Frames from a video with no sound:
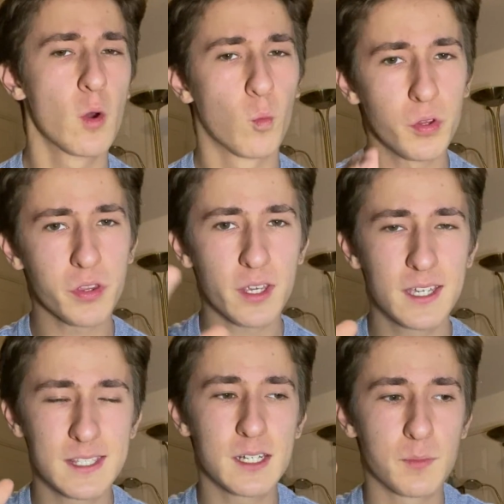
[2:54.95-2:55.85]
One thing
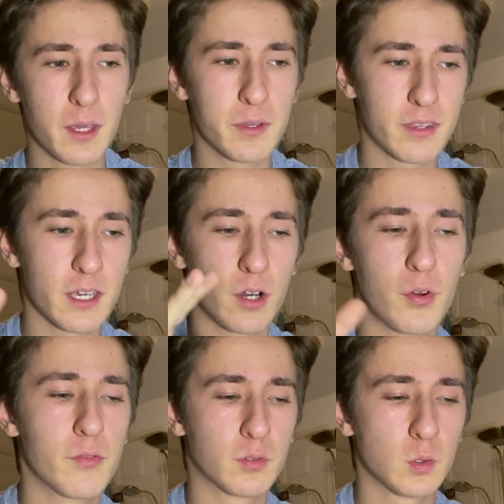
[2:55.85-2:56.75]
it did make me think of
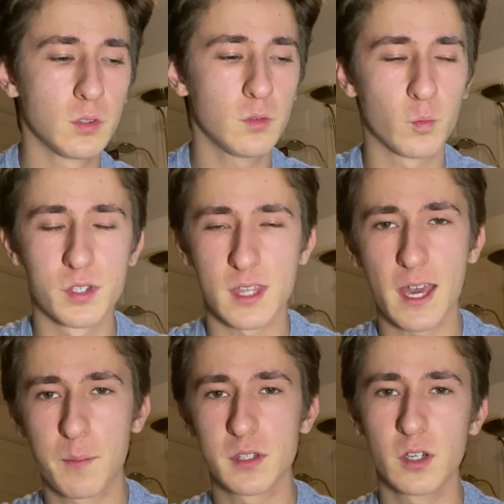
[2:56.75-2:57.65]
overall was that
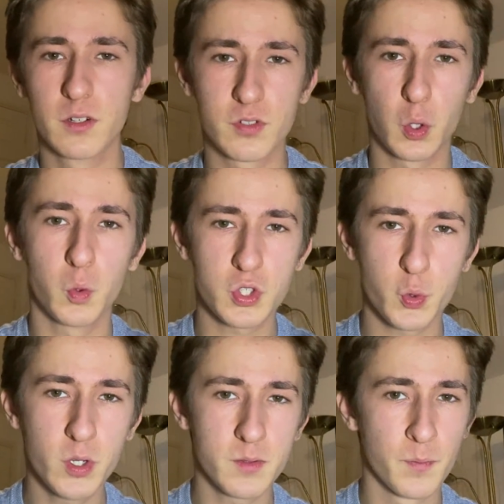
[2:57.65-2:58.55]
episode of
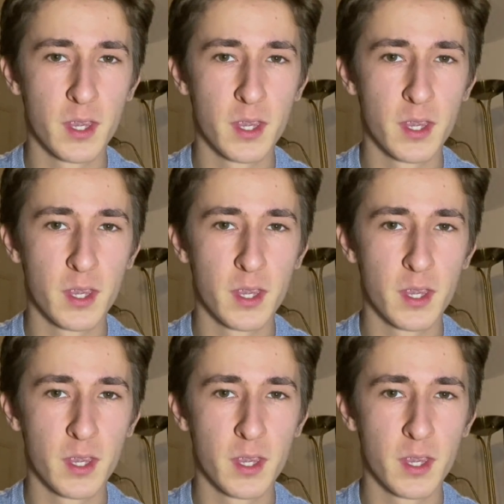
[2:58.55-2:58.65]
Torchwood,